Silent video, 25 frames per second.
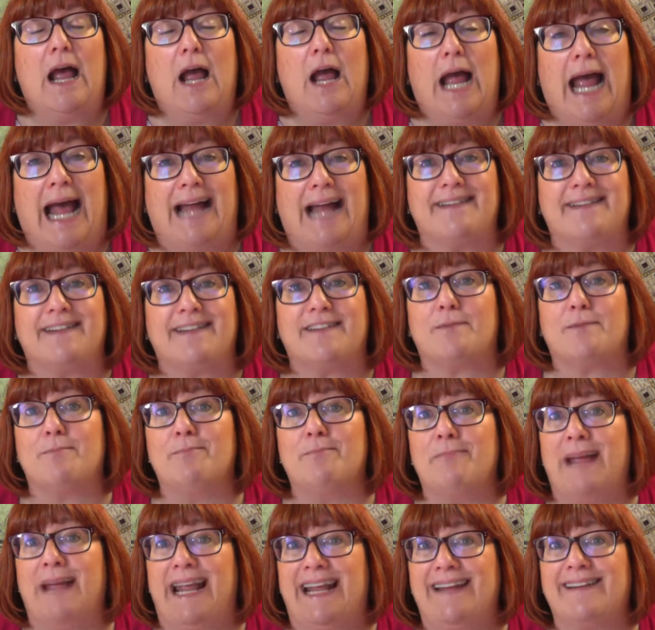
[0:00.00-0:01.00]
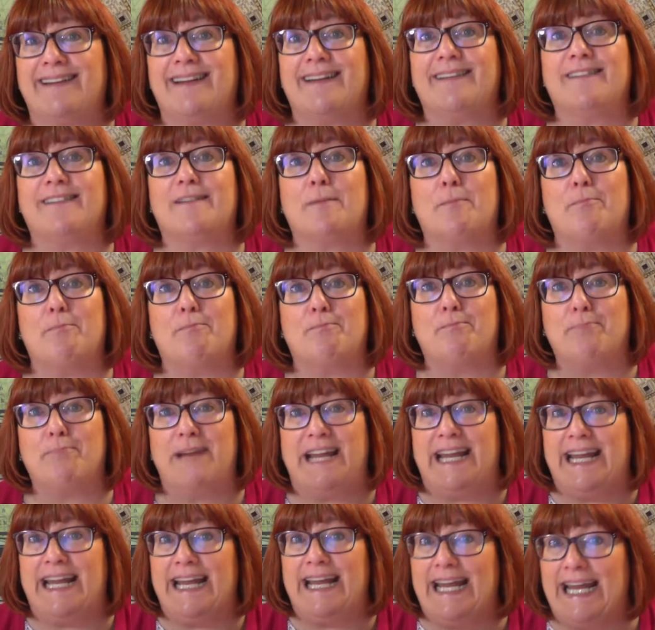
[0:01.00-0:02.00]
and it's made into
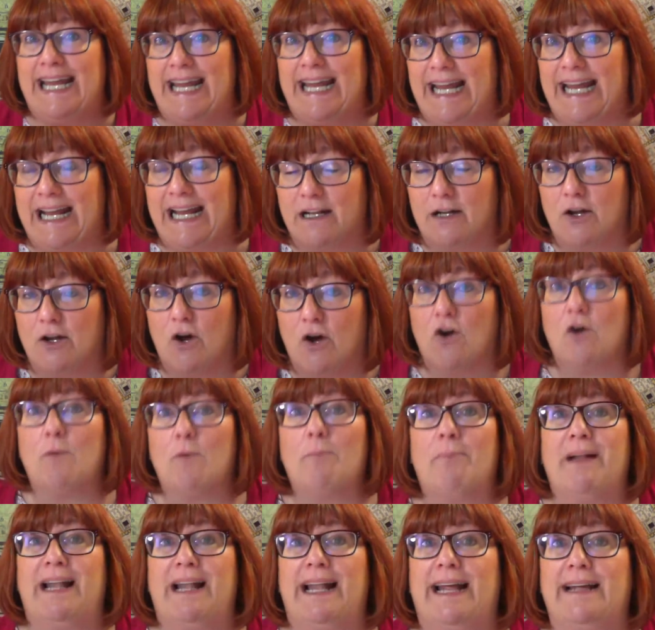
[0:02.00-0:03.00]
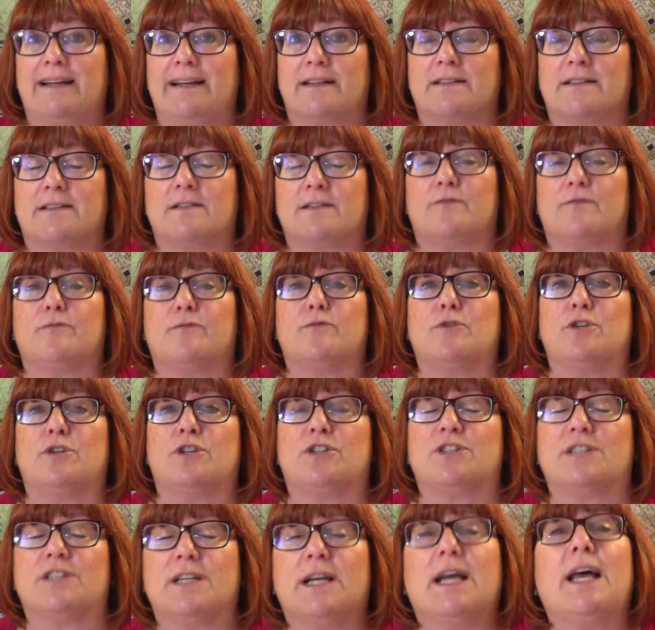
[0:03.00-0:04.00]
big, long planks of
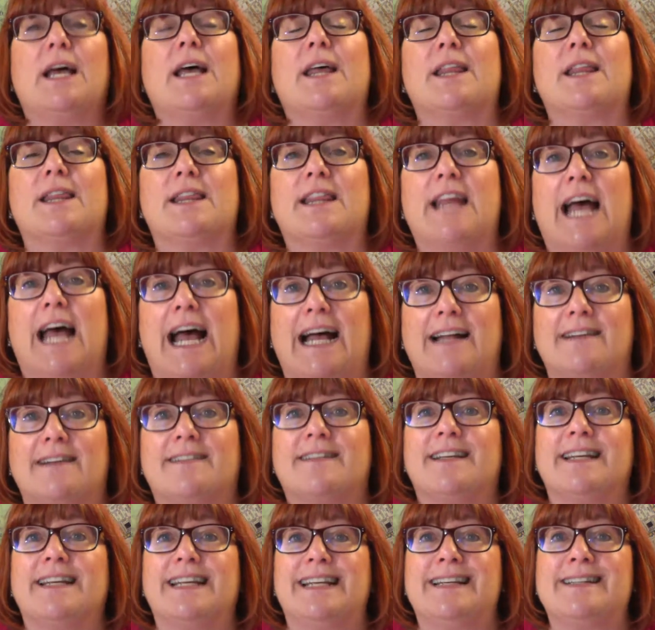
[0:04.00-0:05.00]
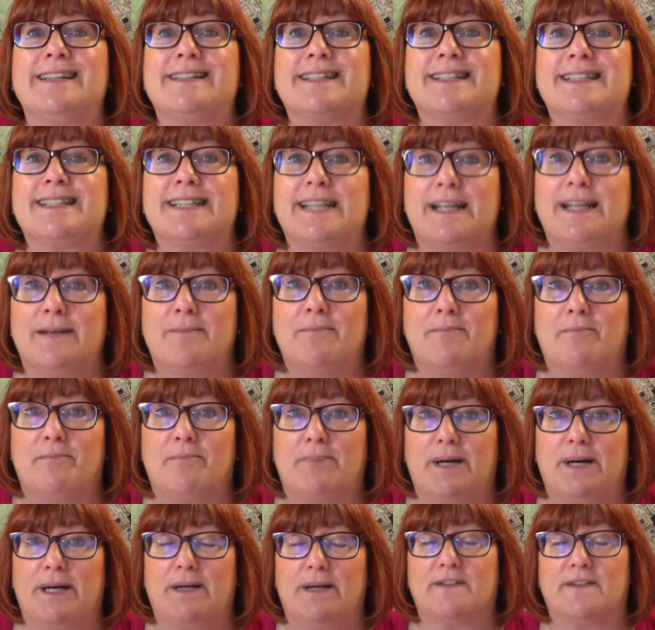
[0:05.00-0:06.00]
wood, that is
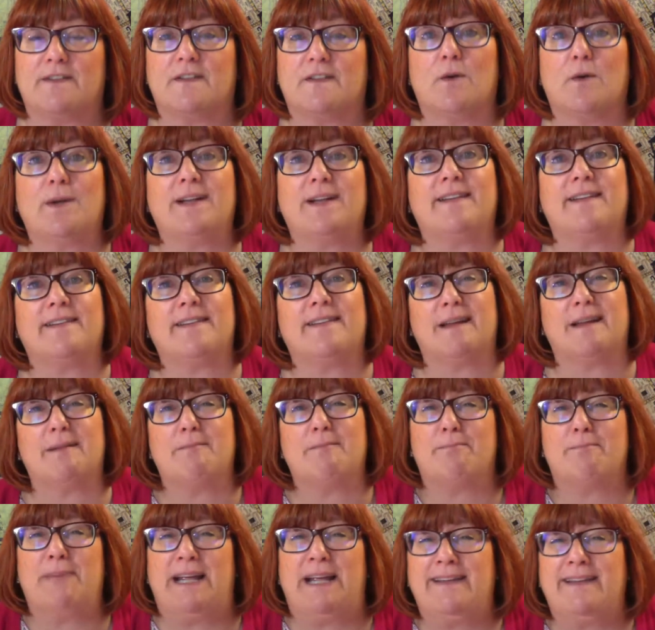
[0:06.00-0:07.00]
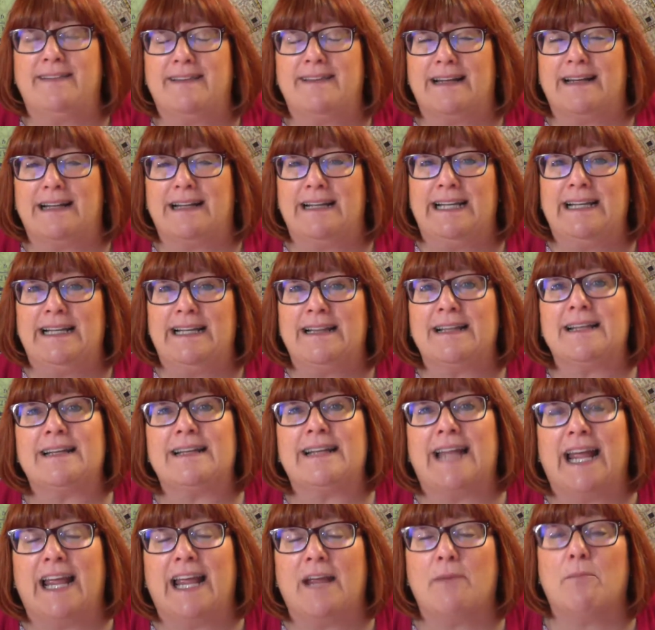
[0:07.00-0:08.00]
timber. So it is basically the
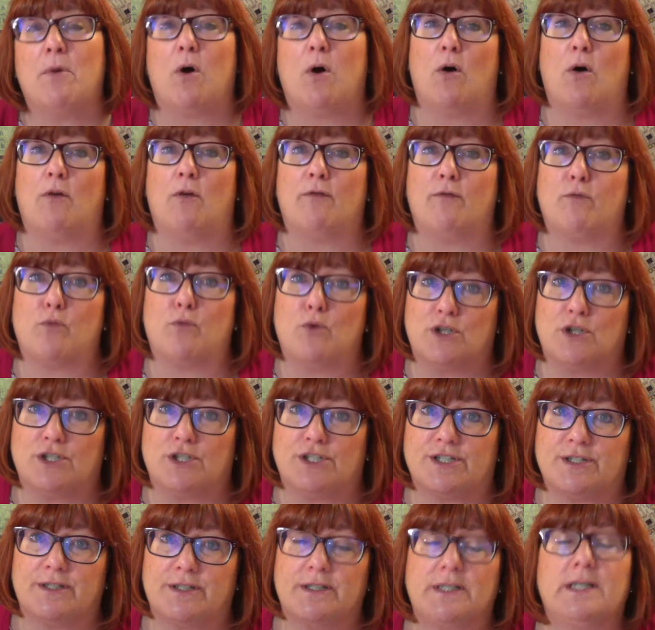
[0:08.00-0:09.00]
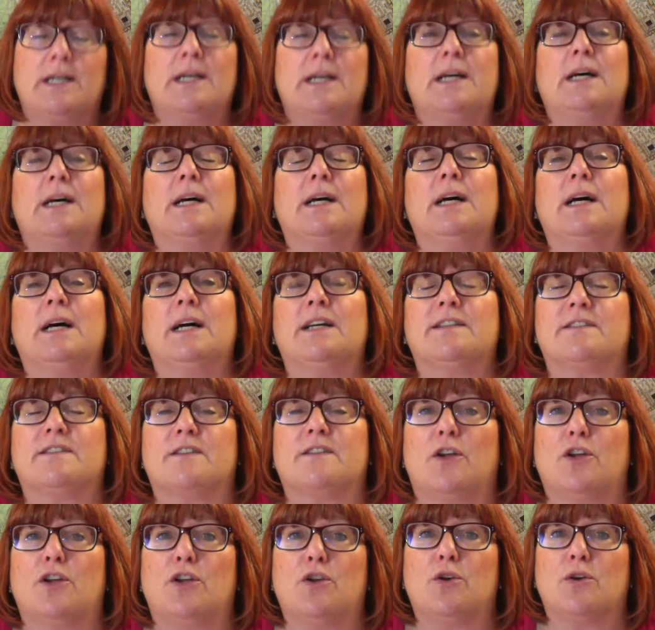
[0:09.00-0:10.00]
name of wood. So
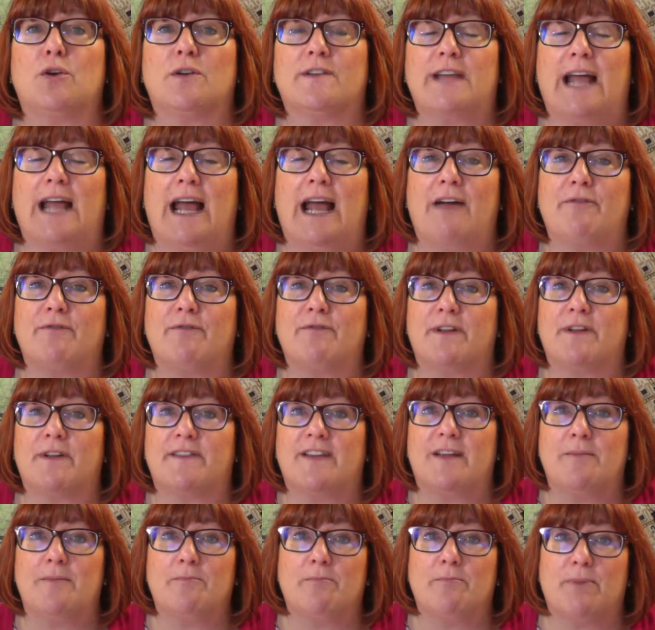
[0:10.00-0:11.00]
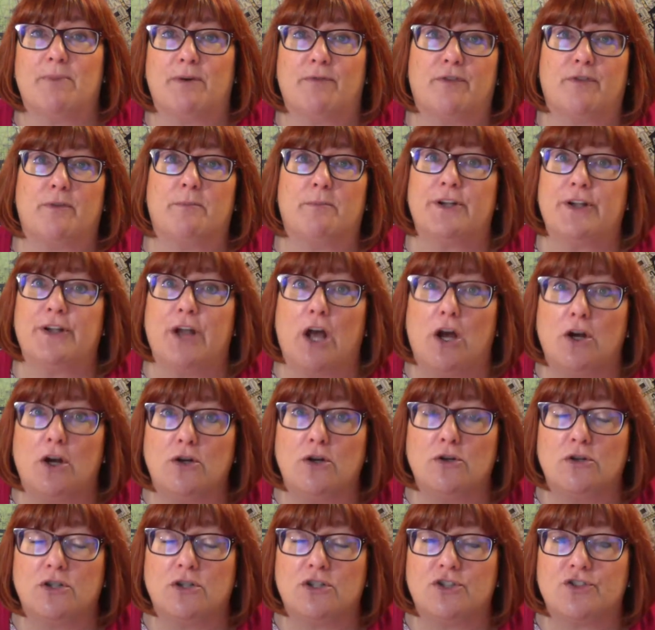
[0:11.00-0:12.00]
you could have timber from an
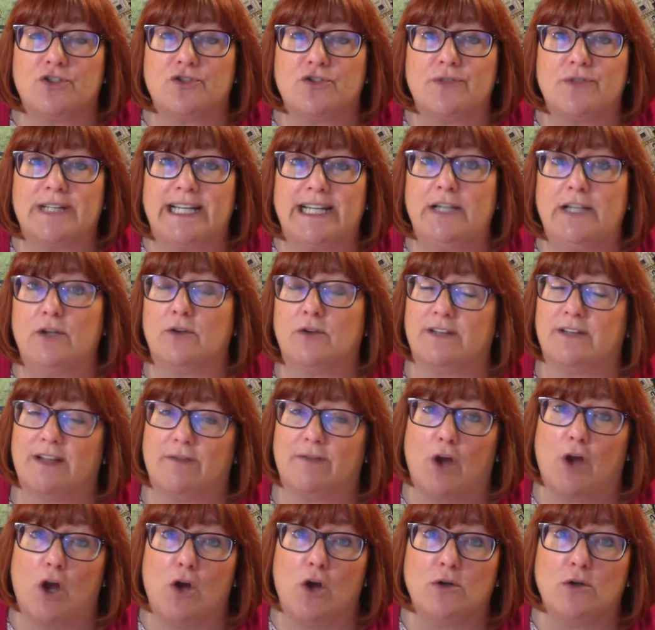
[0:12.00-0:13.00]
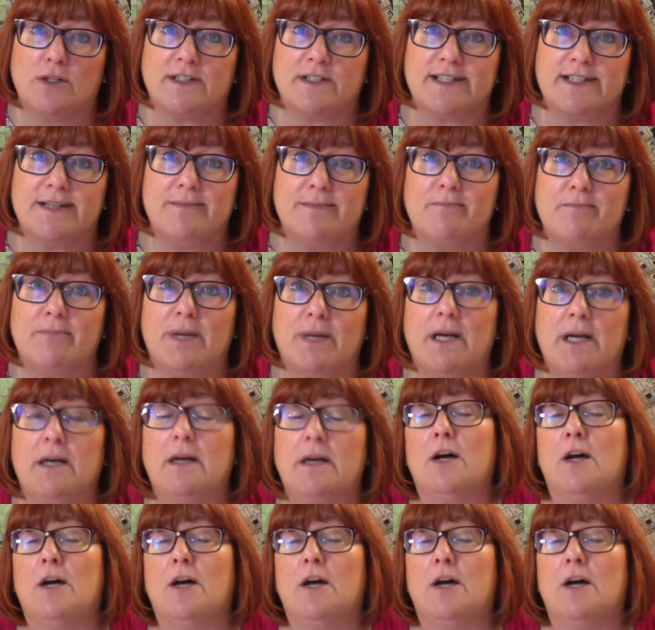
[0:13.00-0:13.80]
oak tree, you could have oak timber,